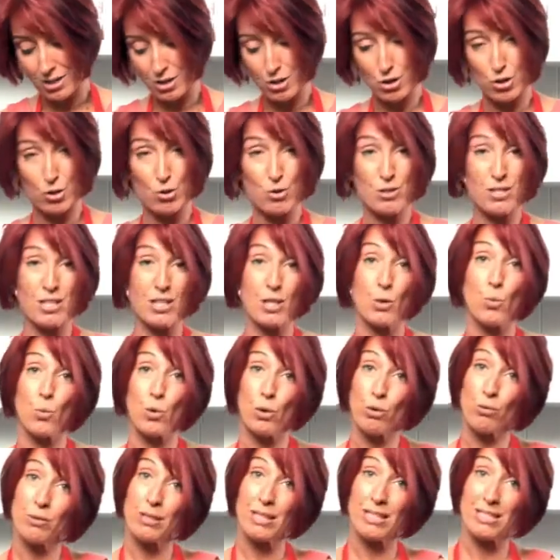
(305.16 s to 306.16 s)
to juice and you
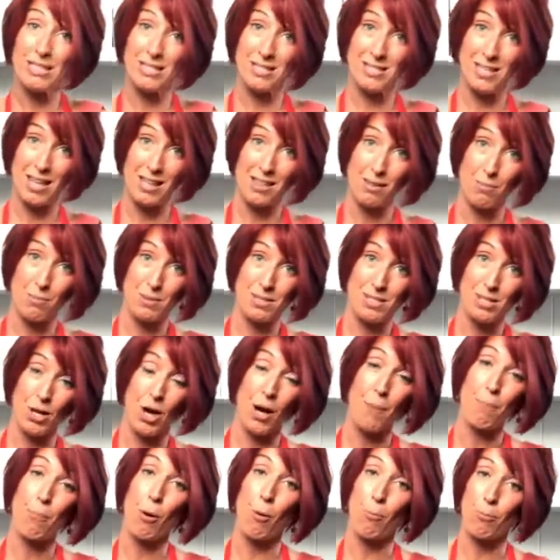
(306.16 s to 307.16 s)
will need to set them
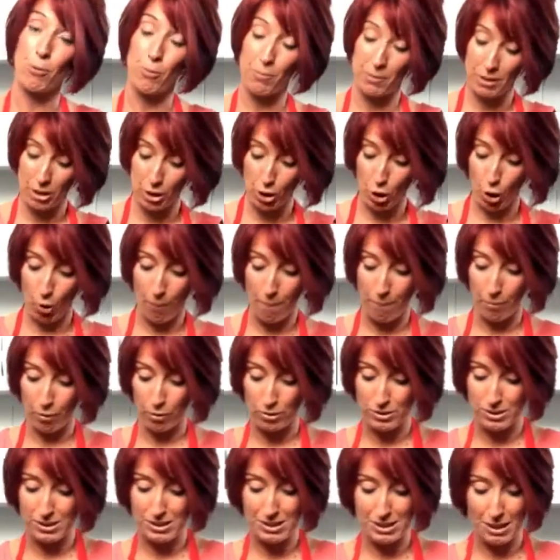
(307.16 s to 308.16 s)
aside, pop them in your
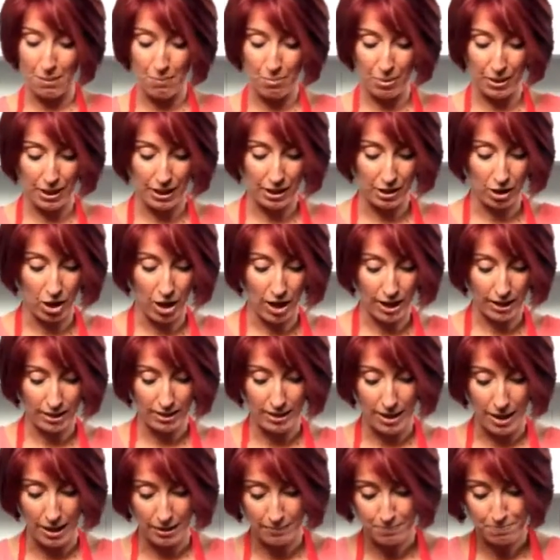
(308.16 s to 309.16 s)
compost, something like
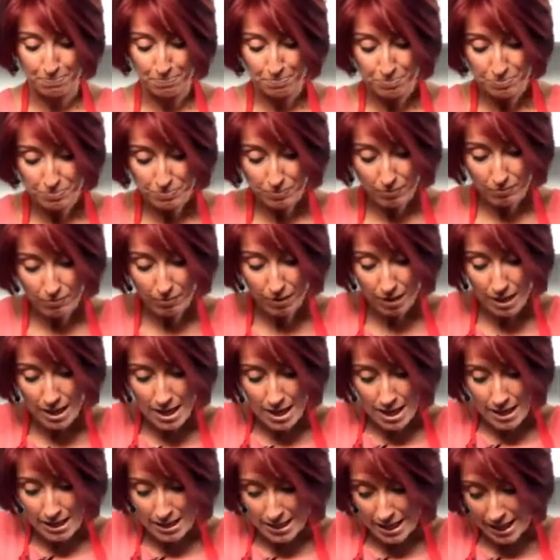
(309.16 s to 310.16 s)
that.
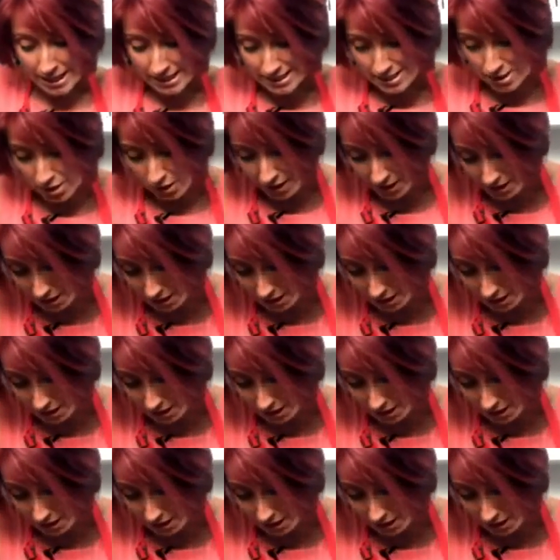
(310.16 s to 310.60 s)
Next, I